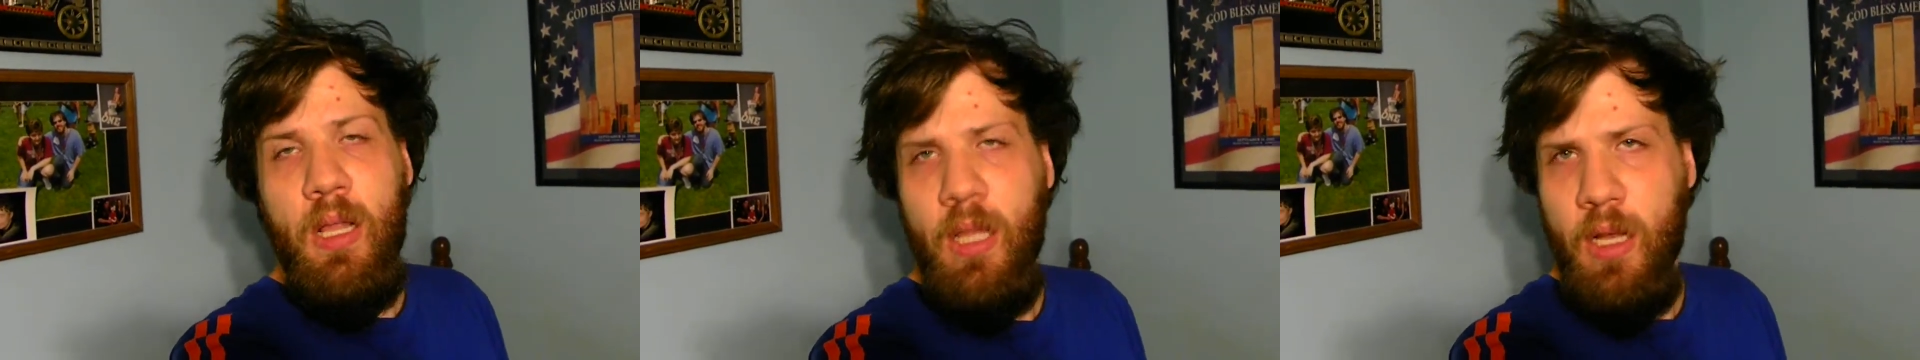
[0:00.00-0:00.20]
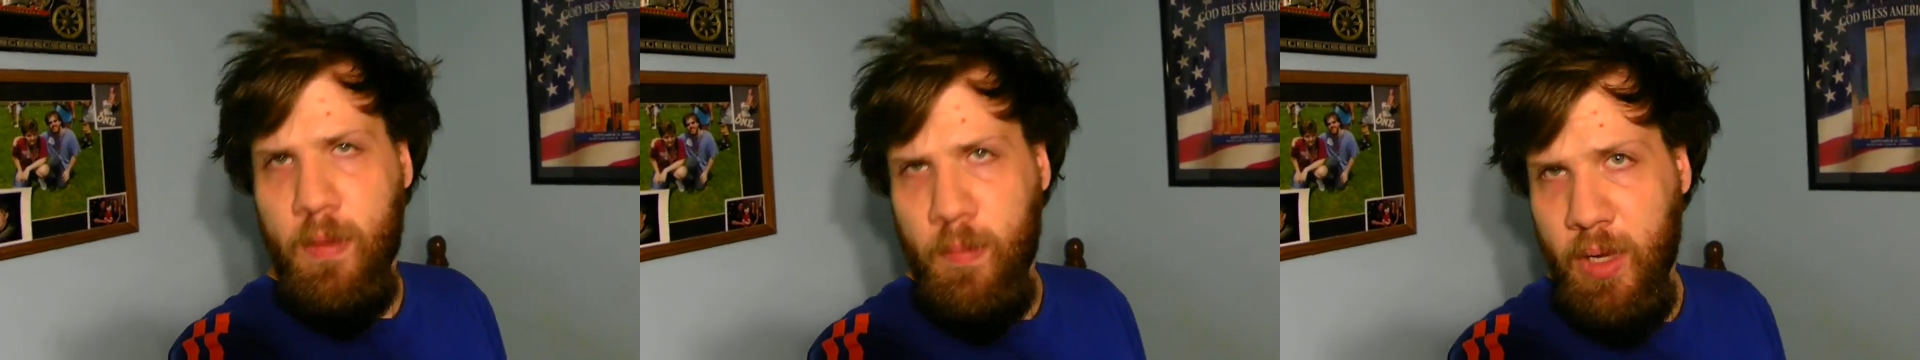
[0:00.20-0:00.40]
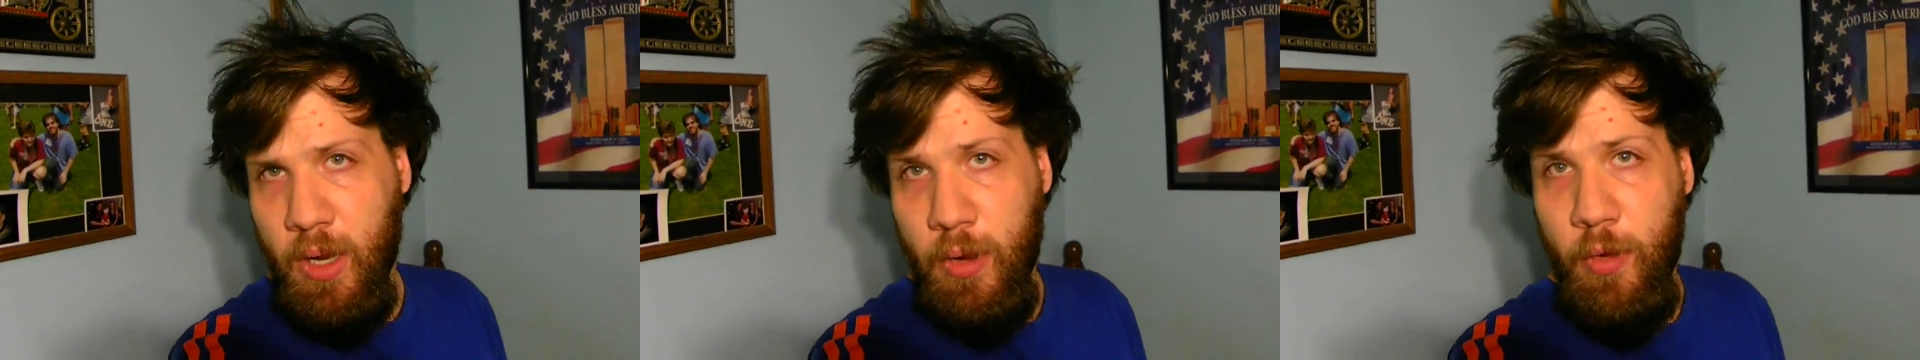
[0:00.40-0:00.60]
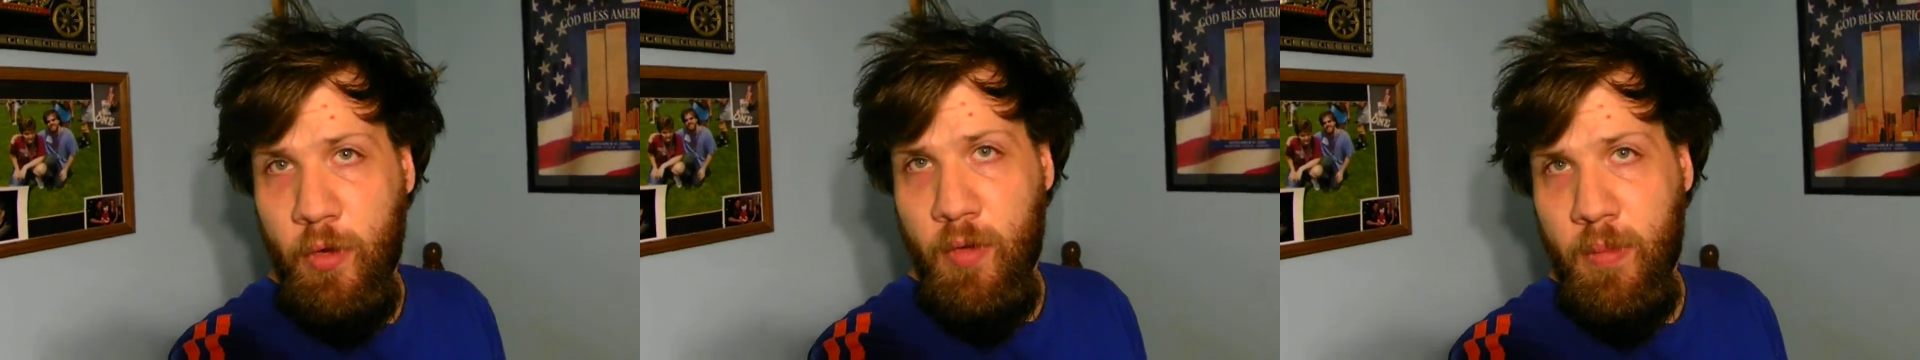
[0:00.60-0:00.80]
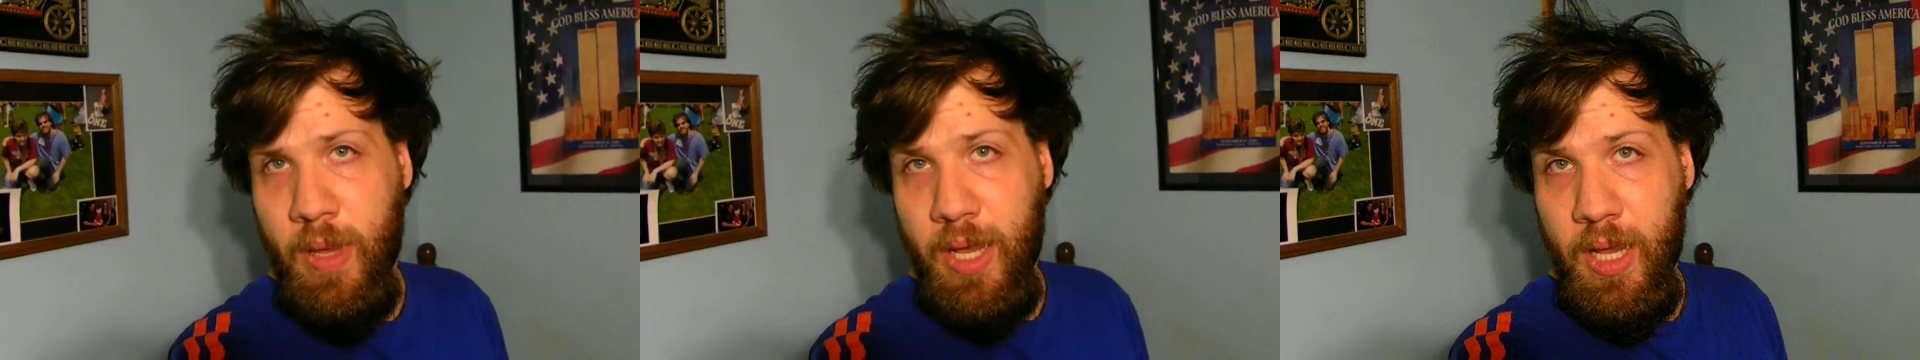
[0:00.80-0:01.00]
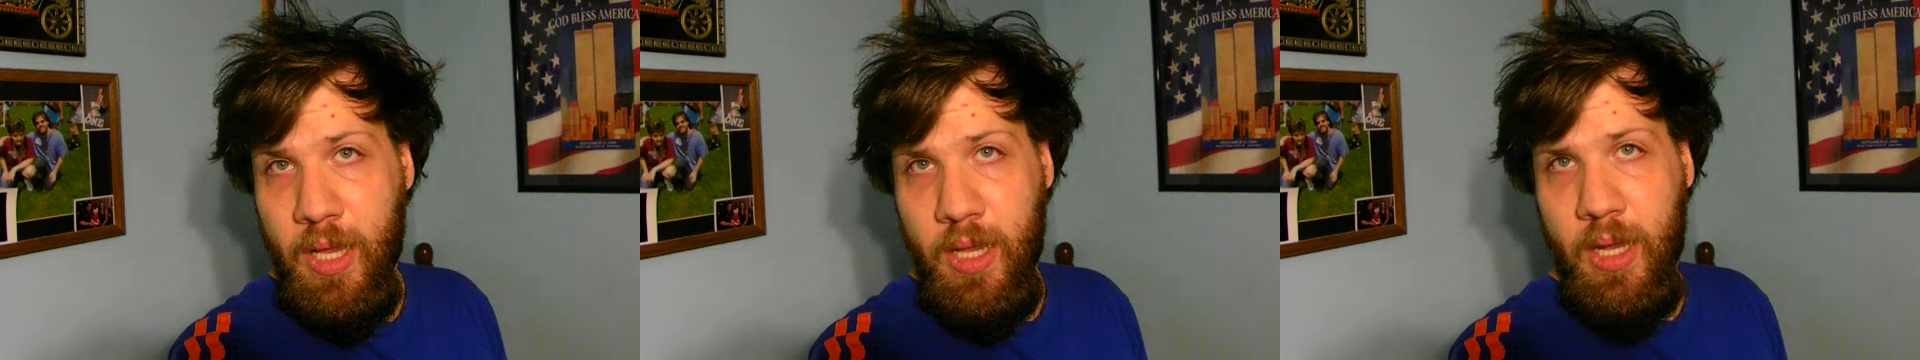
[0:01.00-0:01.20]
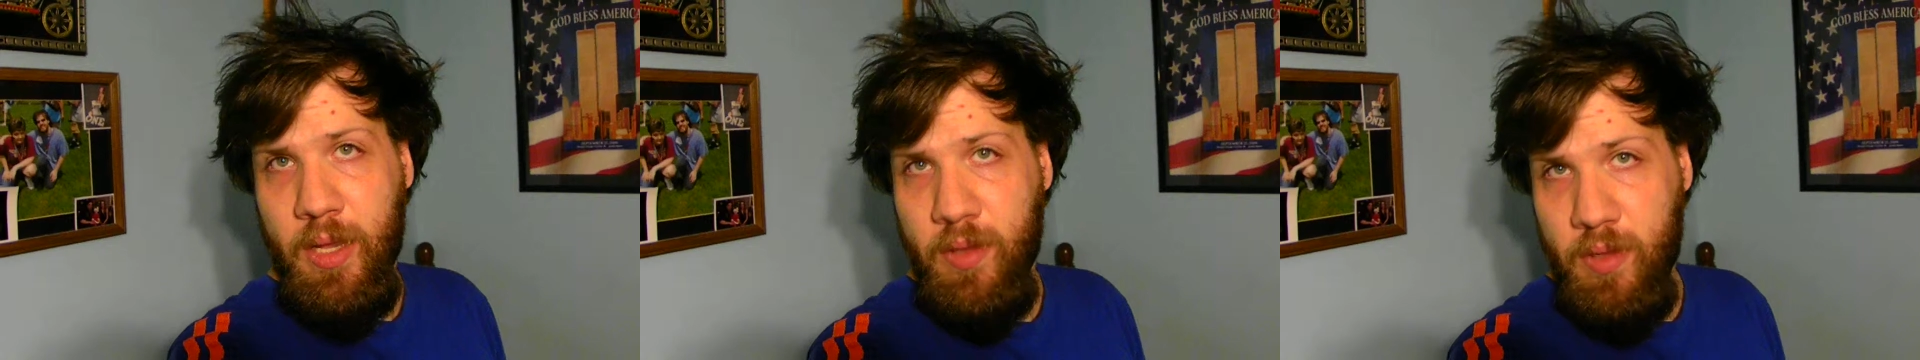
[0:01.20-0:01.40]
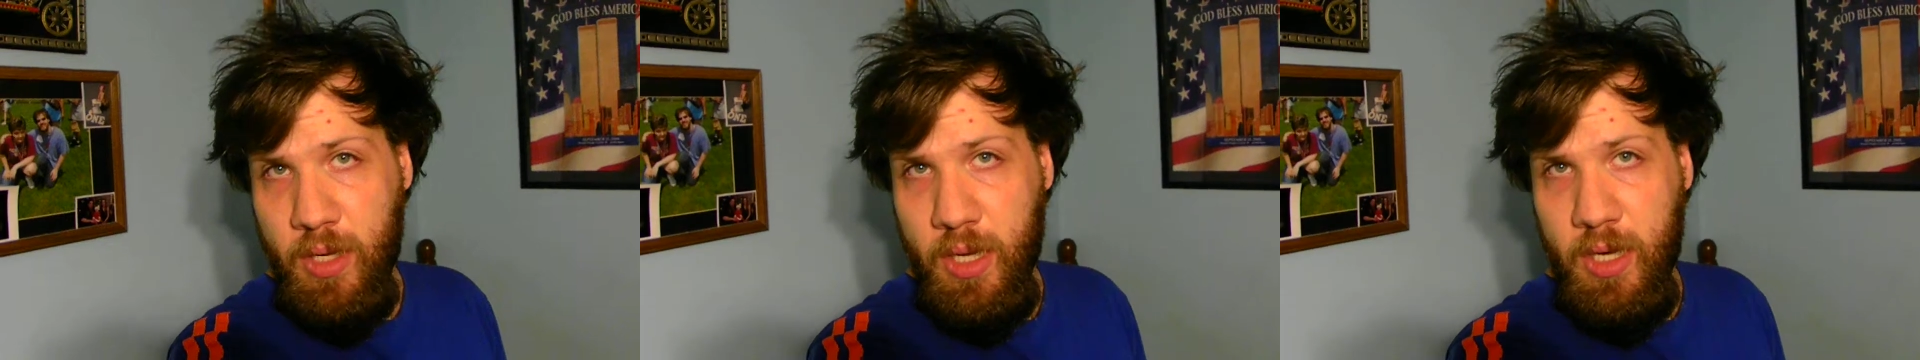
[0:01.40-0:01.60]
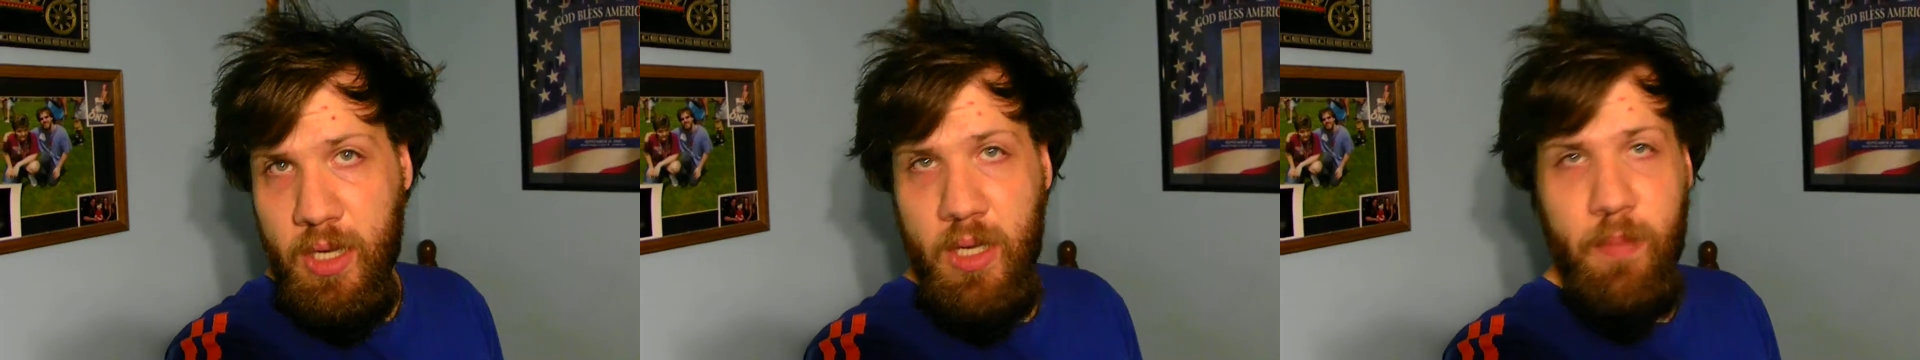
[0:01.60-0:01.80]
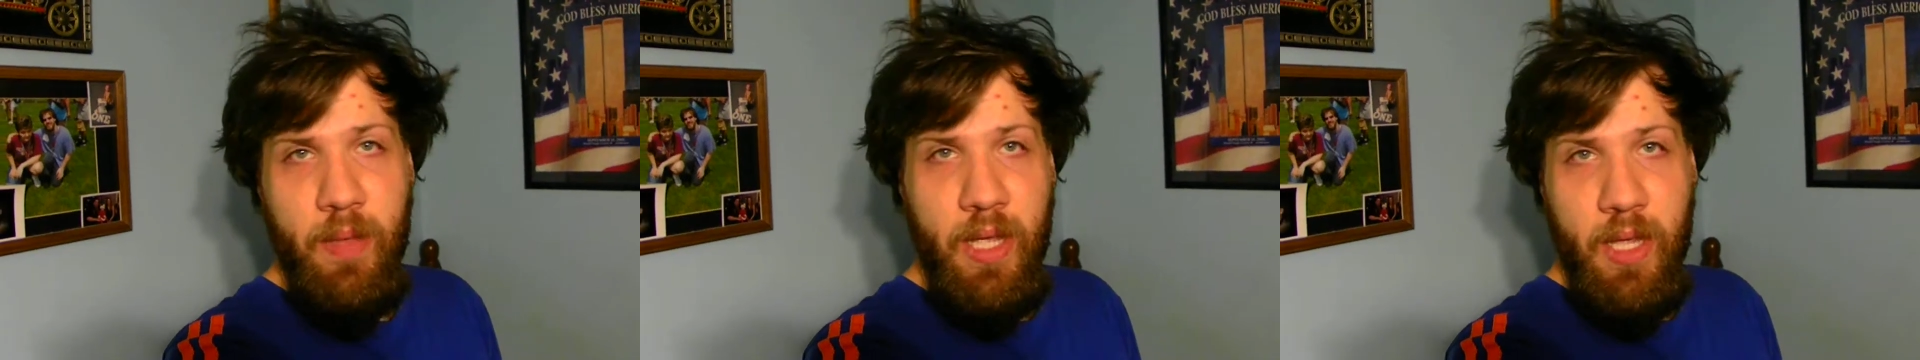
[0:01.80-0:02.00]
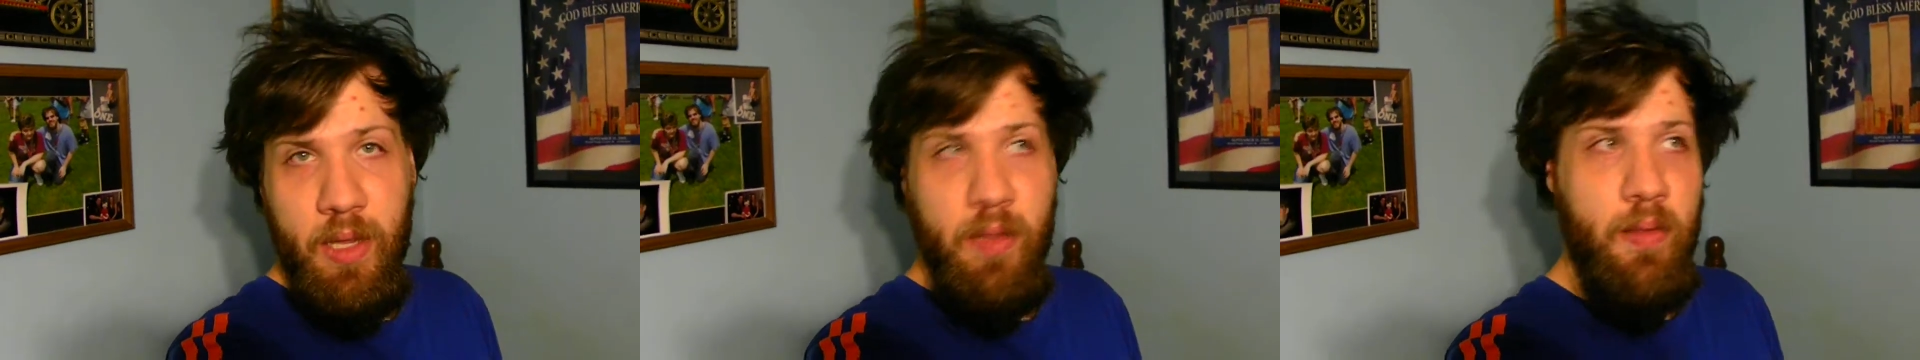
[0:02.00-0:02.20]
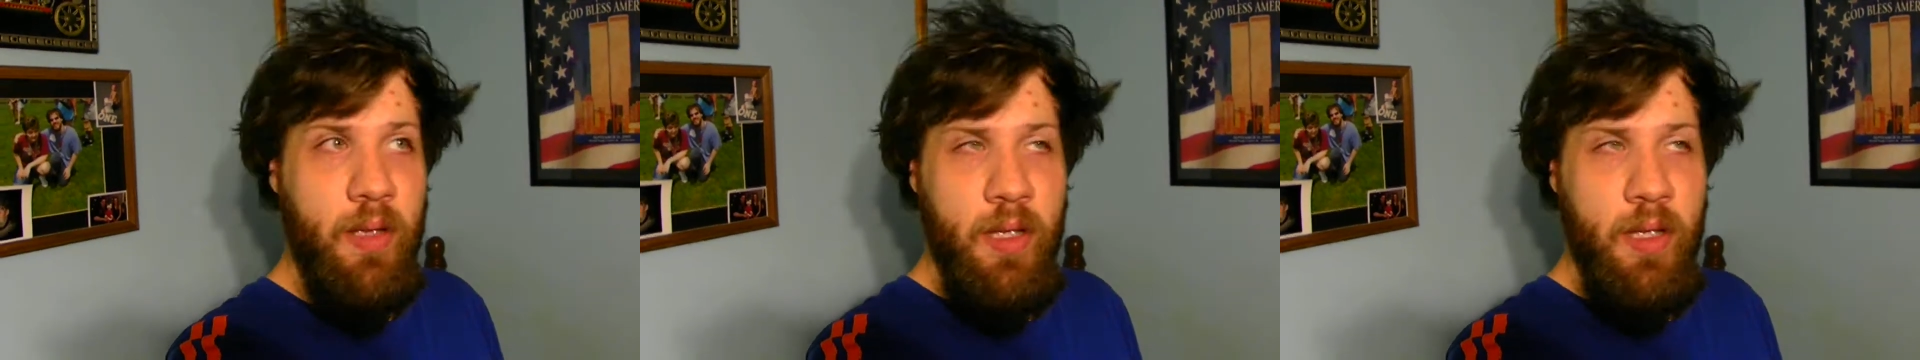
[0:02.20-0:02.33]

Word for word: like my homemade antenna made